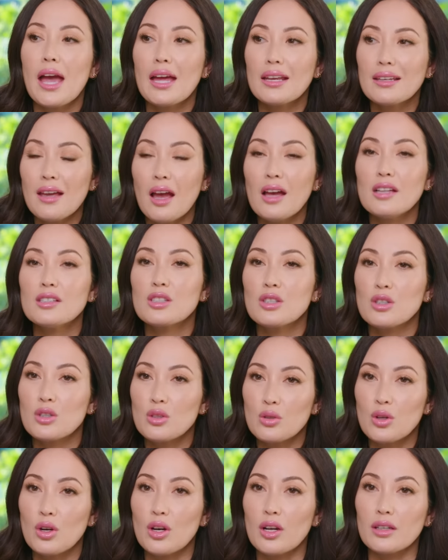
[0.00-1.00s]
And yes,
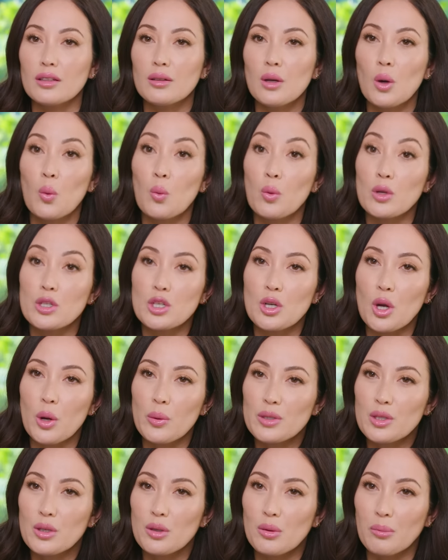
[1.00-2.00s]
you could. Would you
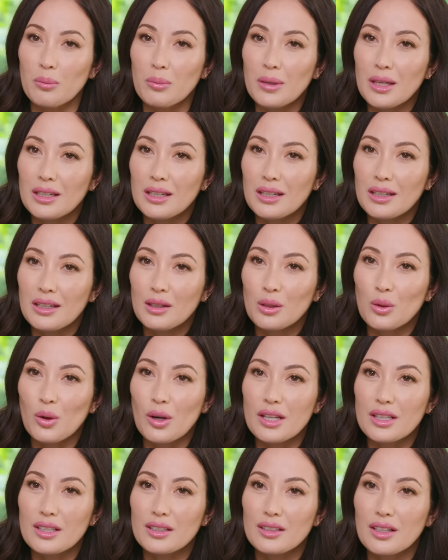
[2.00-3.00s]
go into a meeting or
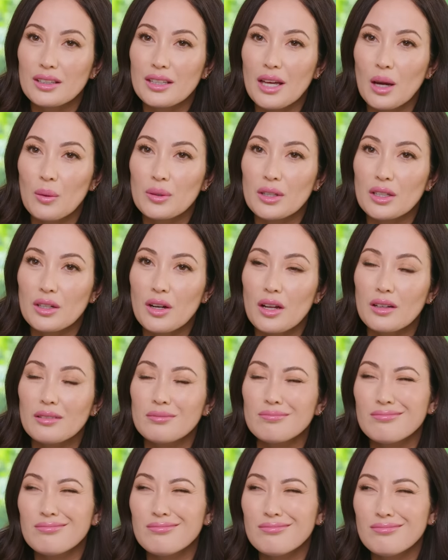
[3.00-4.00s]
anything like that with it
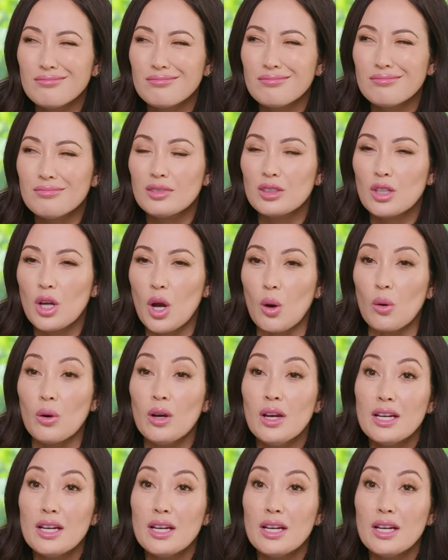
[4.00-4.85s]
on? Mm, no.